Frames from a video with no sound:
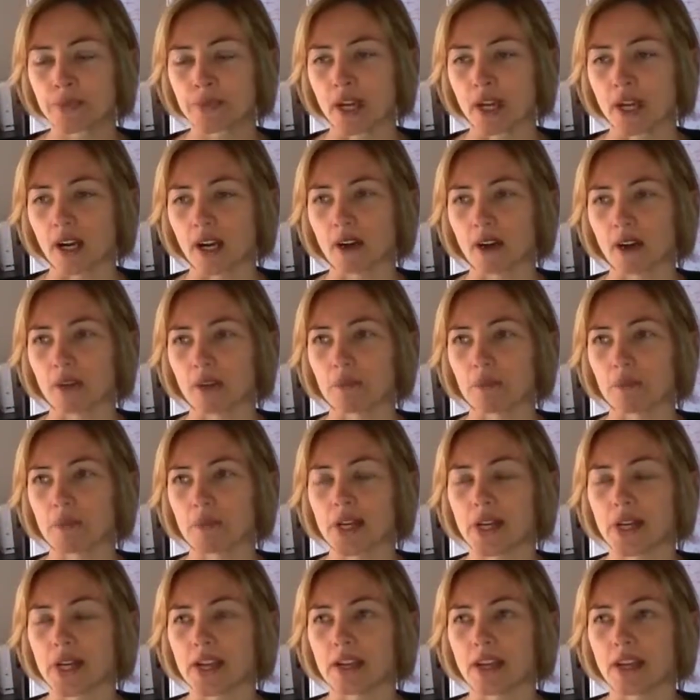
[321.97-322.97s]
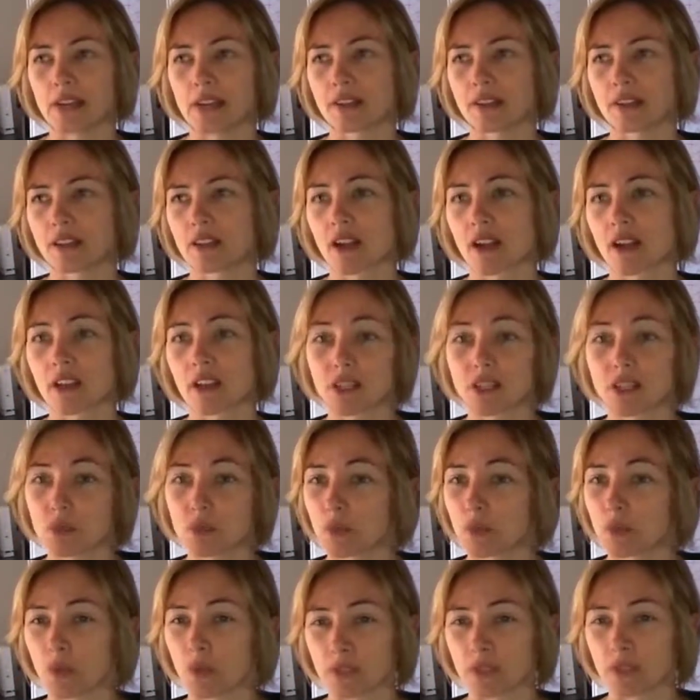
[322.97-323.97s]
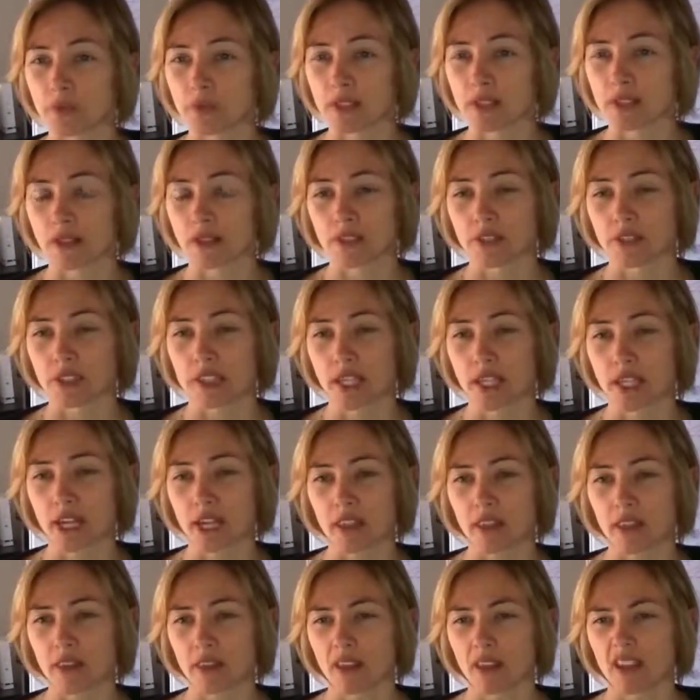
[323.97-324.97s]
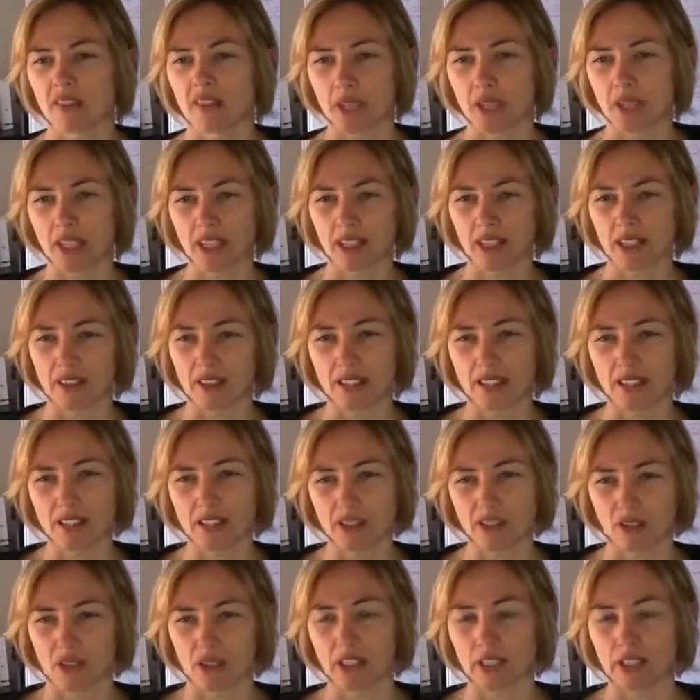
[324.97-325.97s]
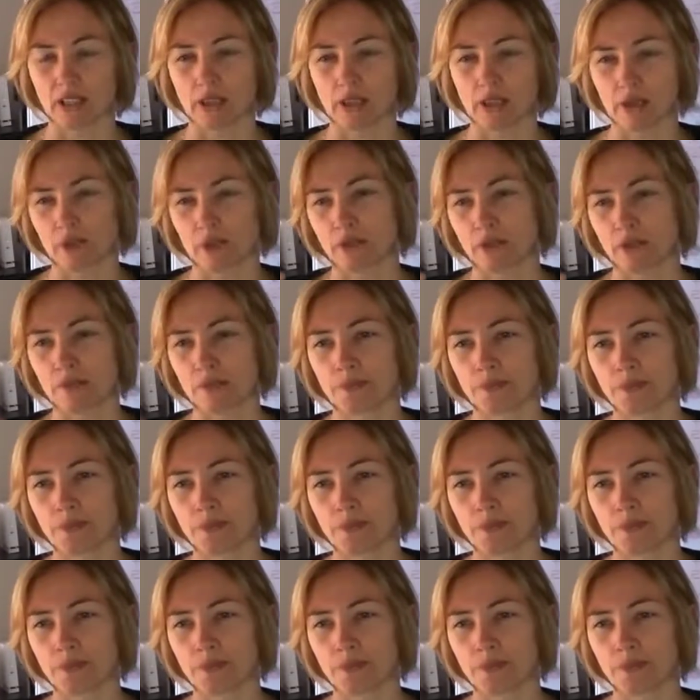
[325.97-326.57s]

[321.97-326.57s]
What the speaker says: And I just would work myself to death and be getting these tiny little,